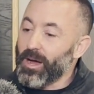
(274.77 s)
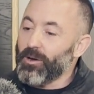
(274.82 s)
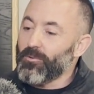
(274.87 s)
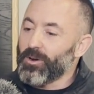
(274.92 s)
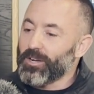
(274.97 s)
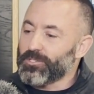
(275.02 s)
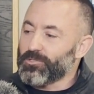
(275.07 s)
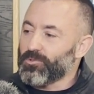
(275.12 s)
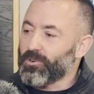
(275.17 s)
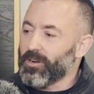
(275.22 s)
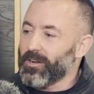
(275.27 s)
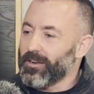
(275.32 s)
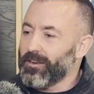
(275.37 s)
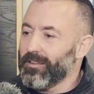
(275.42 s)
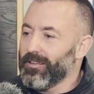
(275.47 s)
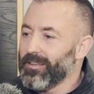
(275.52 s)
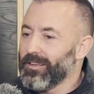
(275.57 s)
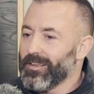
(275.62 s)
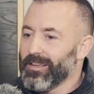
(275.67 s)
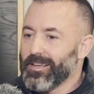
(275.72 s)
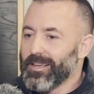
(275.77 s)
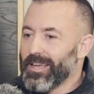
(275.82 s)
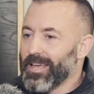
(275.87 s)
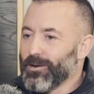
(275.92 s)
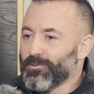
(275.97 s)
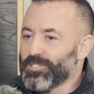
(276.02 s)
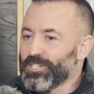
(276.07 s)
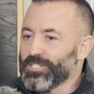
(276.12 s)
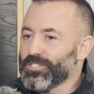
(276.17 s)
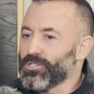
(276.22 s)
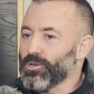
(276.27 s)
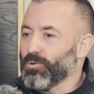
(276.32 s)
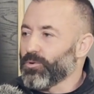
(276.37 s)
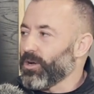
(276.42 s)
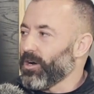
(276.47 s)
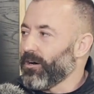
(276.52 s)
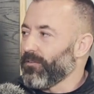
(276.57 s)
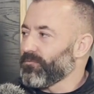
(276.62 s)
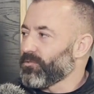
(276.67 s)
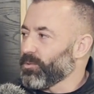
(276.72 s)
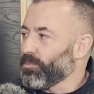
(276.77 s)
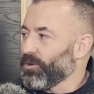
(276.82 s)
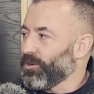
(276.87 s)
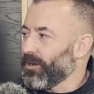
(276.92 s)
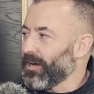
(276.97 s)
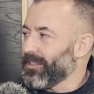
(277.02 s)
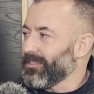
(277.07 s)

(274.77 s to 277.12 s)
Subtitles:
restaurant, it was just so comfortable. I